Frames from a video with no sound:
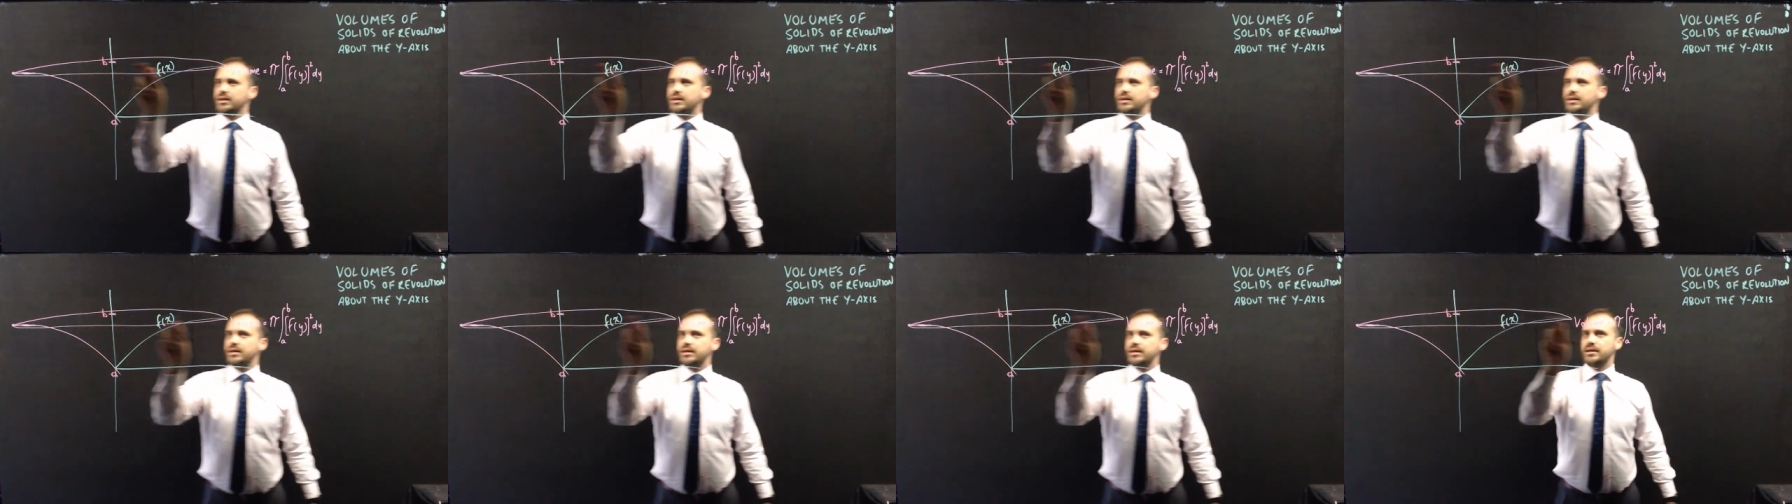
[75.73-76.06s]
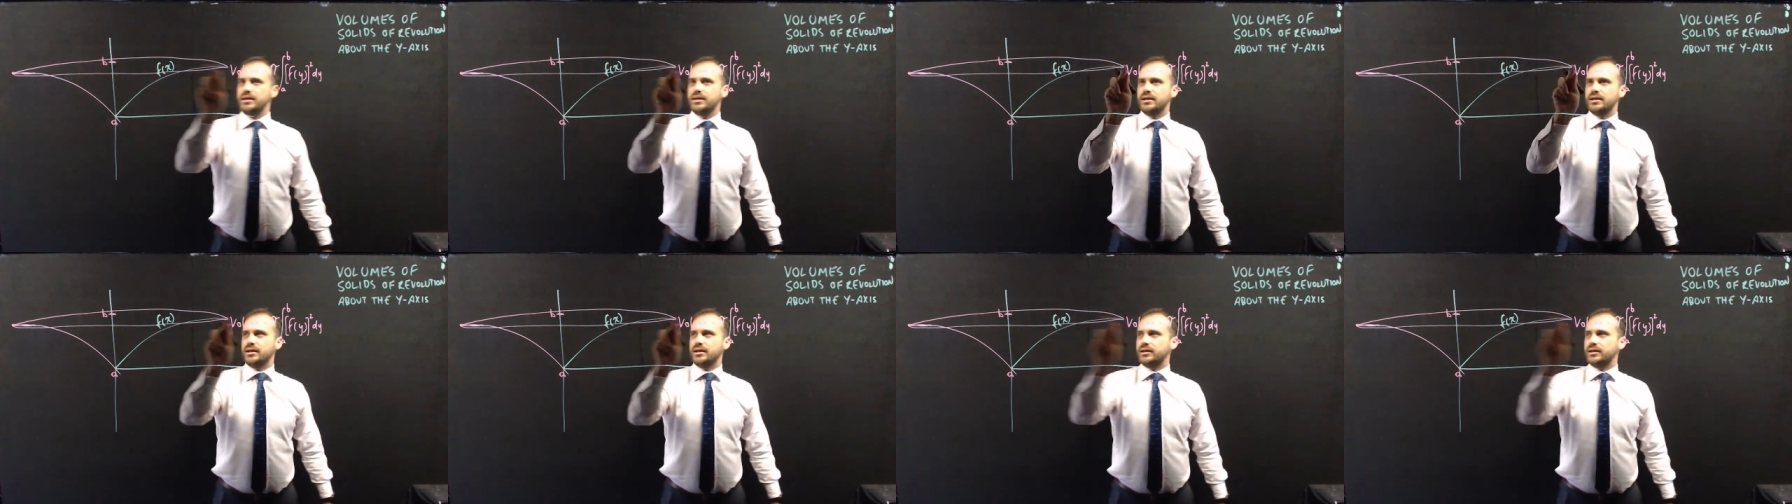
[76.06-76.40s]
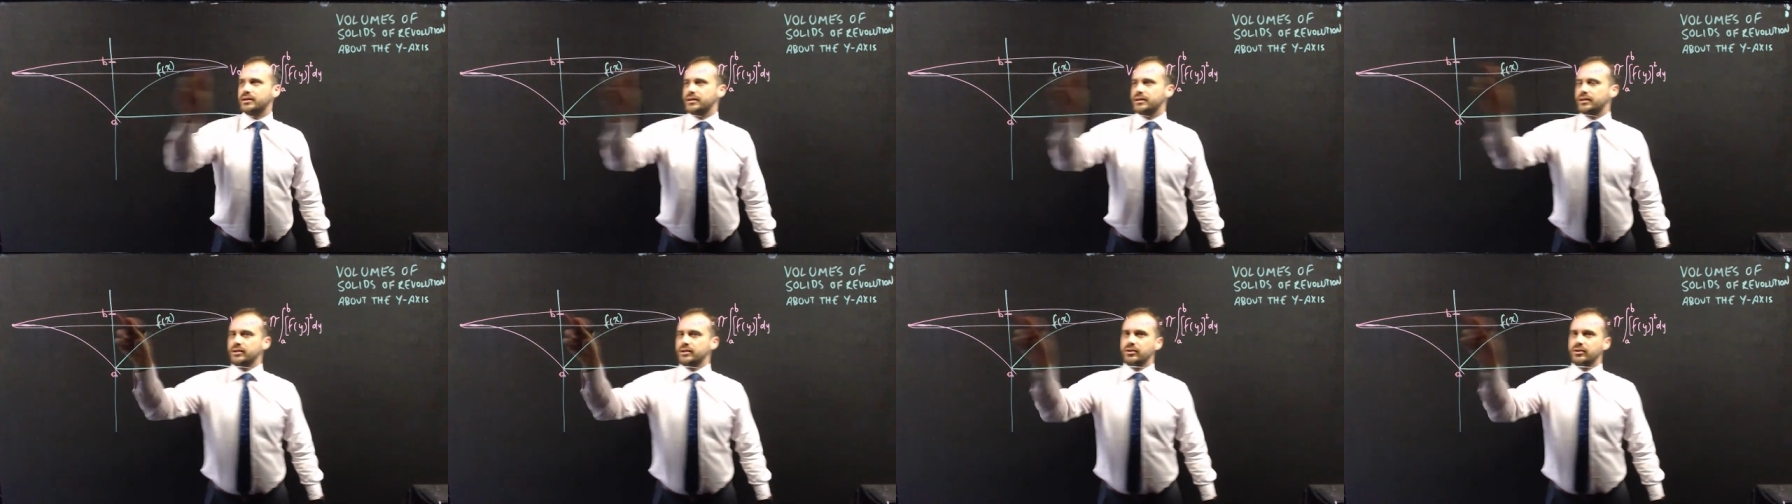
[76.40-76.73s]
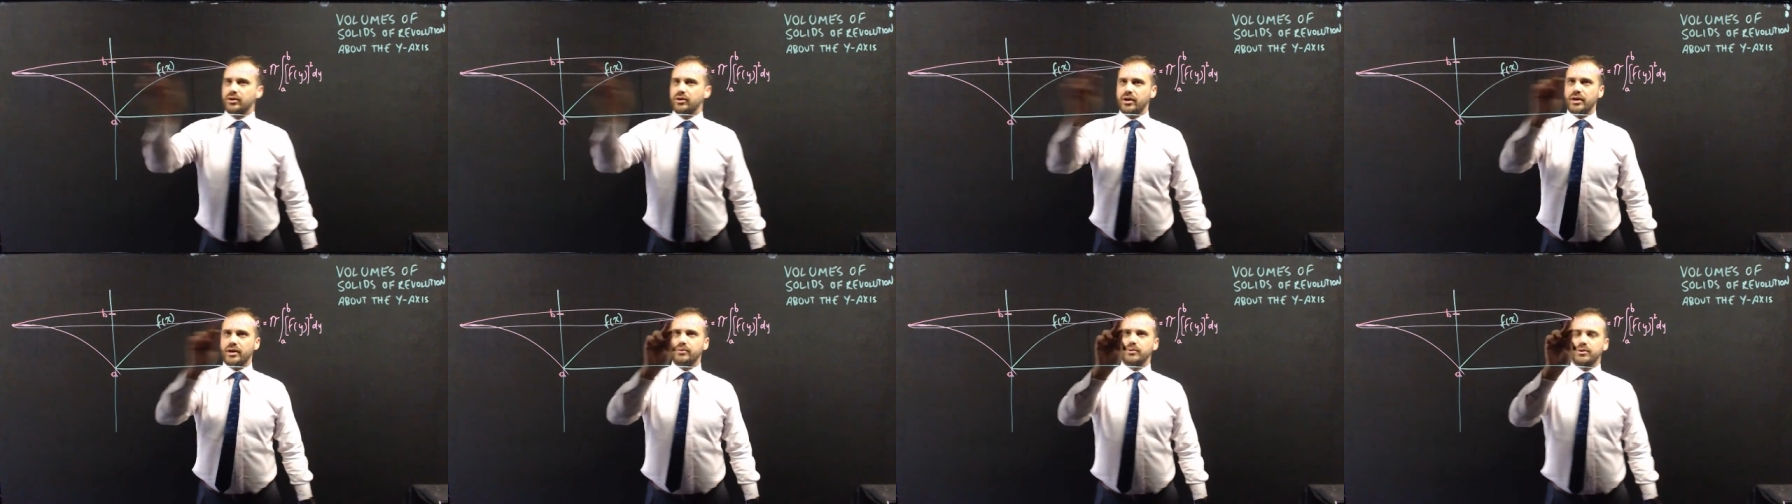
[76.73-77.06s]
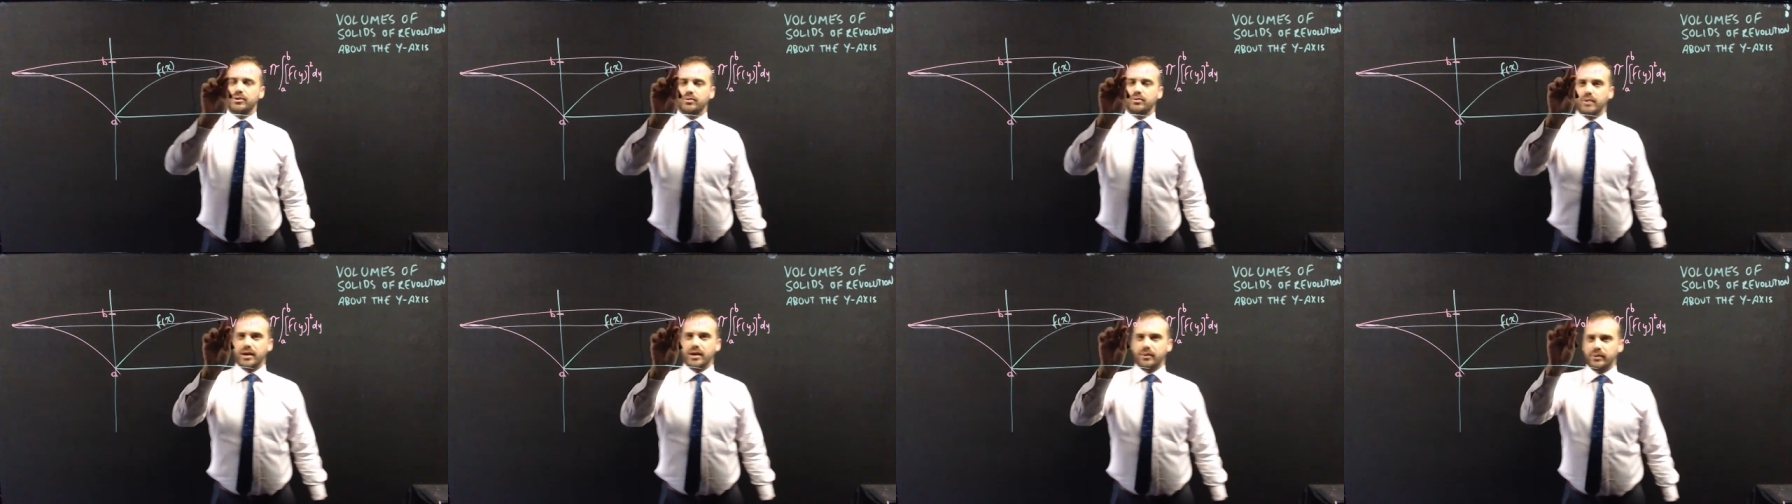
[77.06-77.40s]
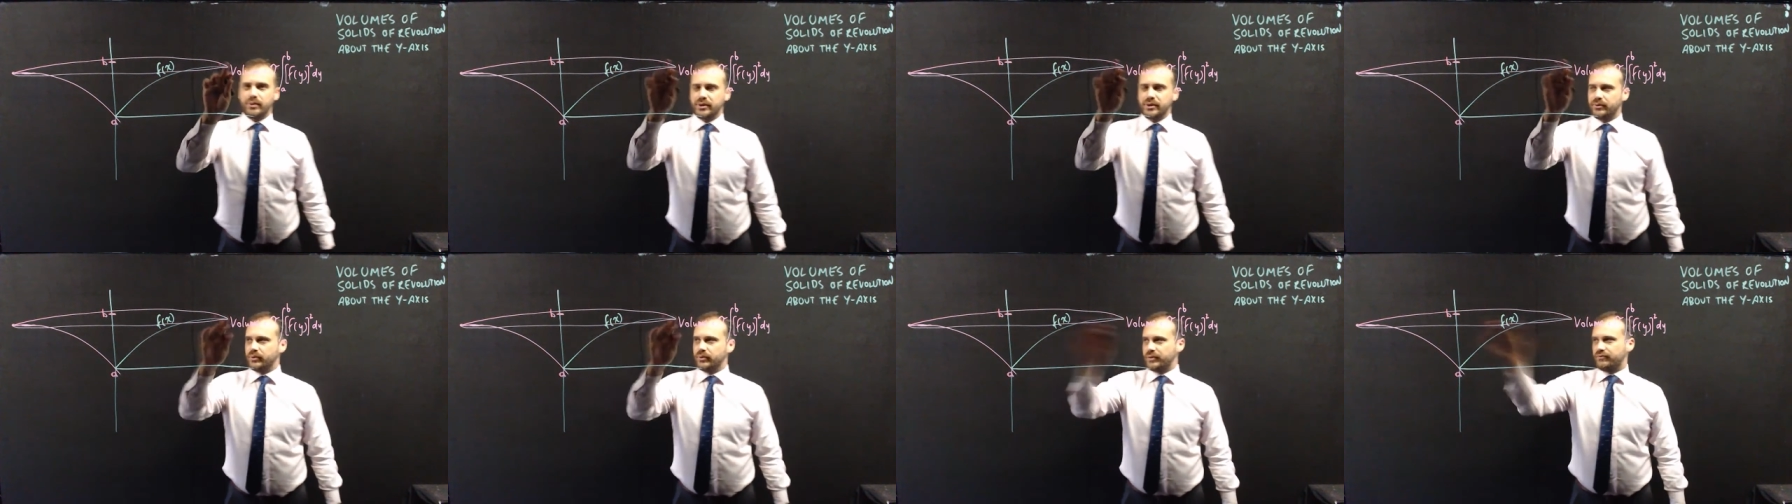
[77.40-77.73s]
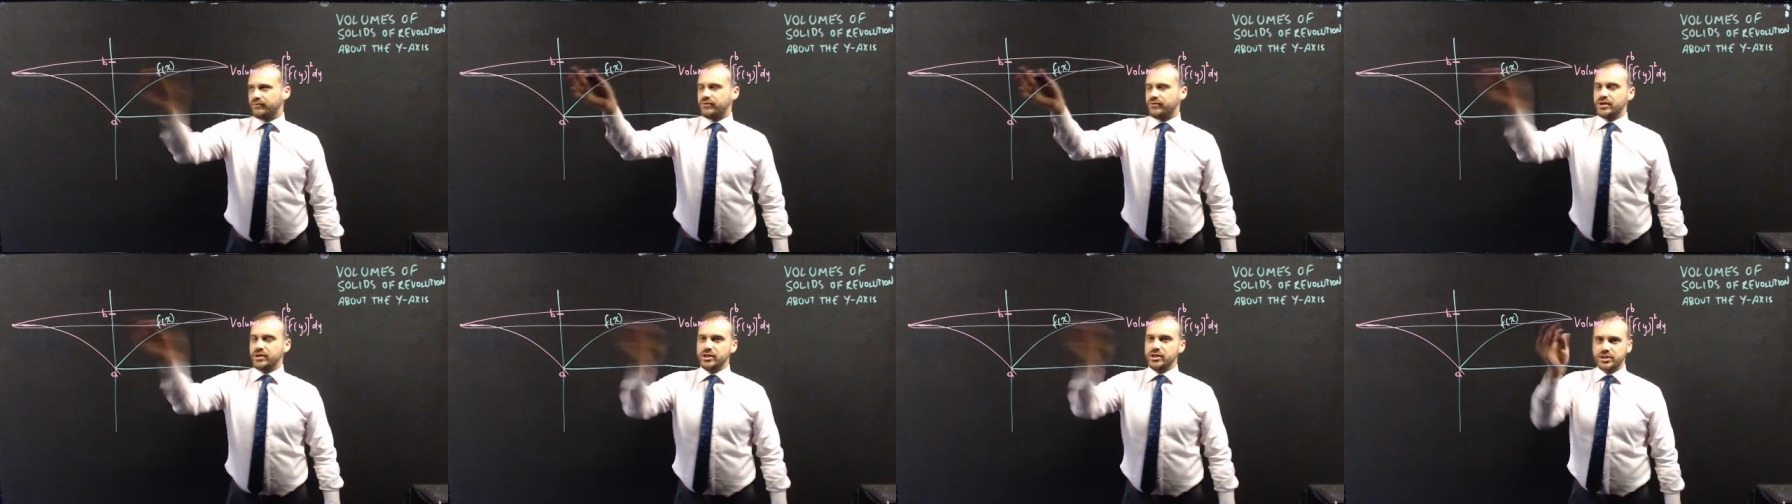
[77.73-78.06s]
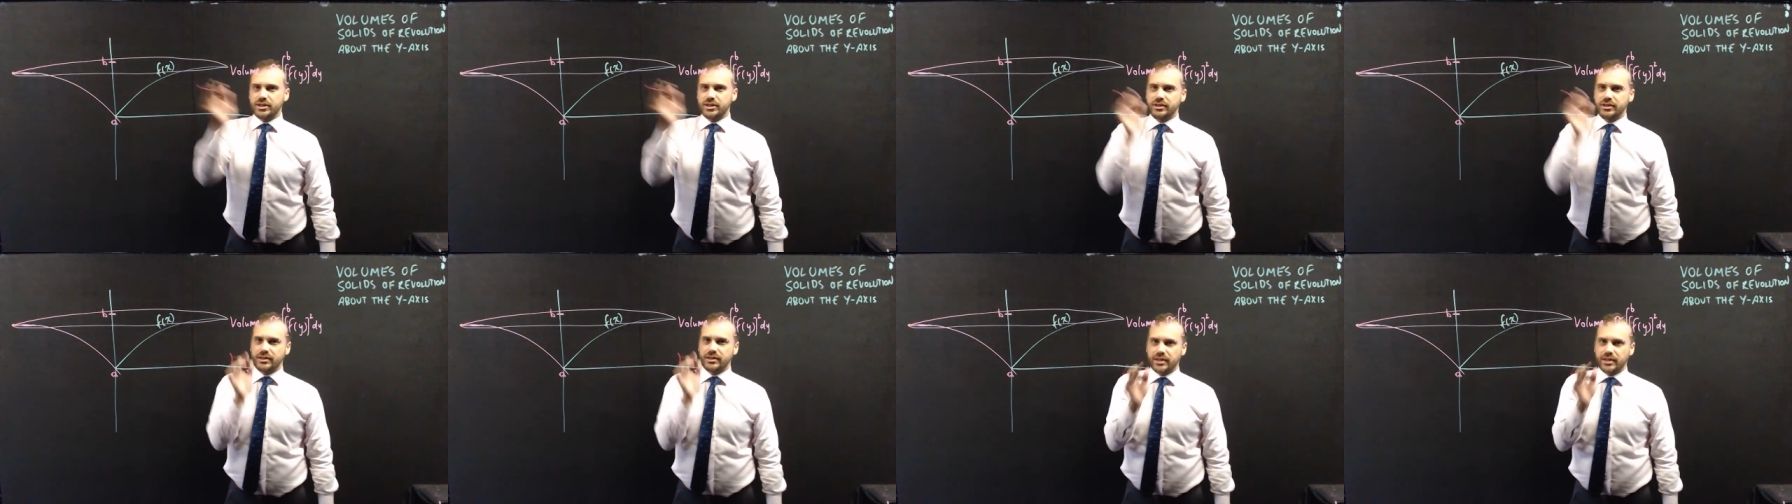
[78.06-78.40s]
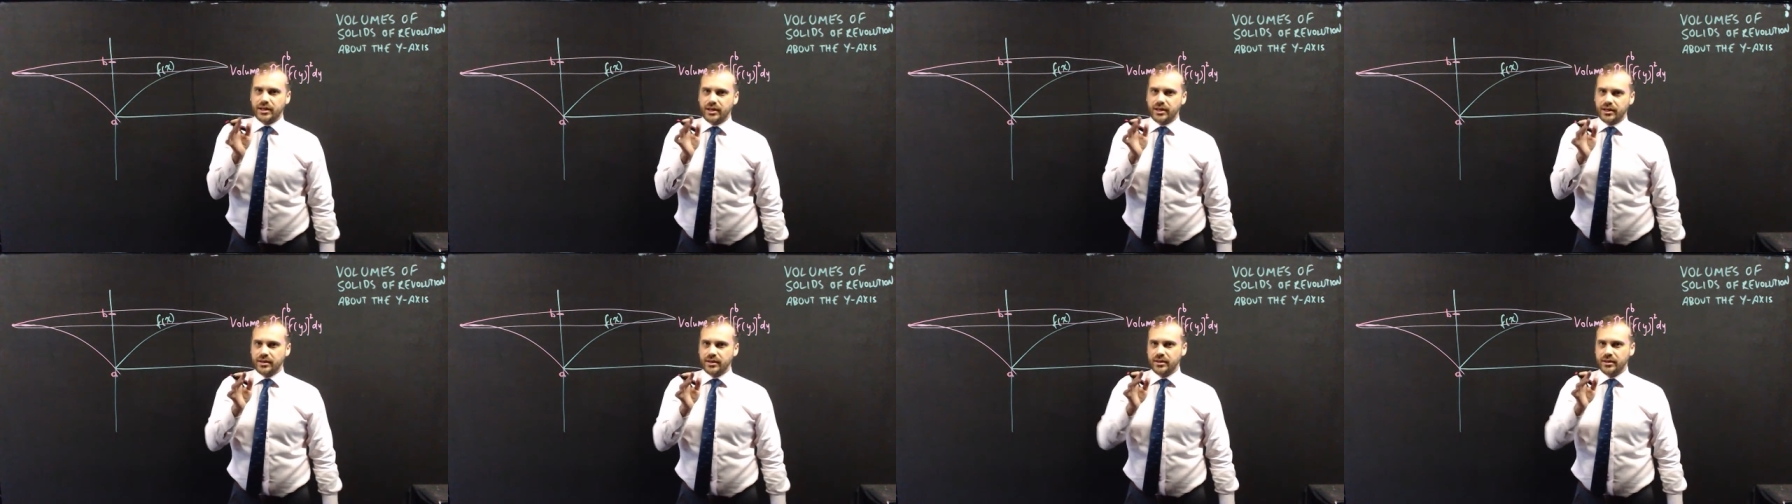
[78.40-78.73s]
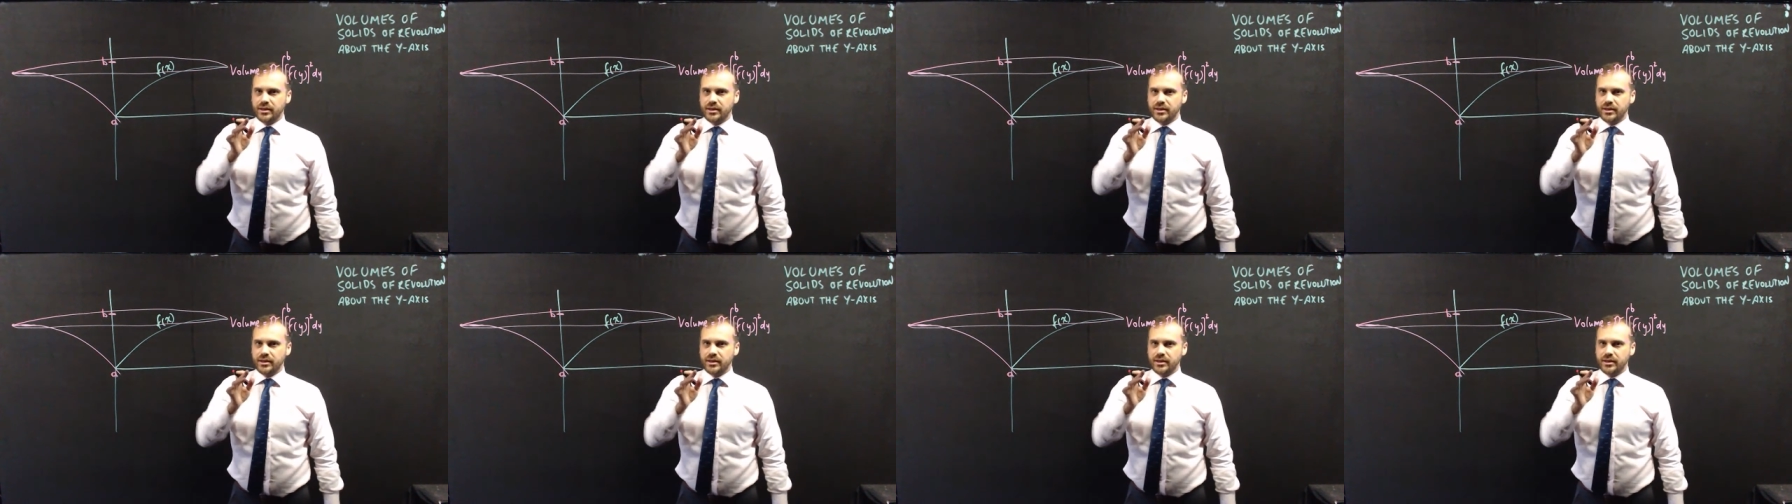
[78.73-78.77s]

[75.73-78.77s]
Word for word: here in line with where we're, we're finishing there.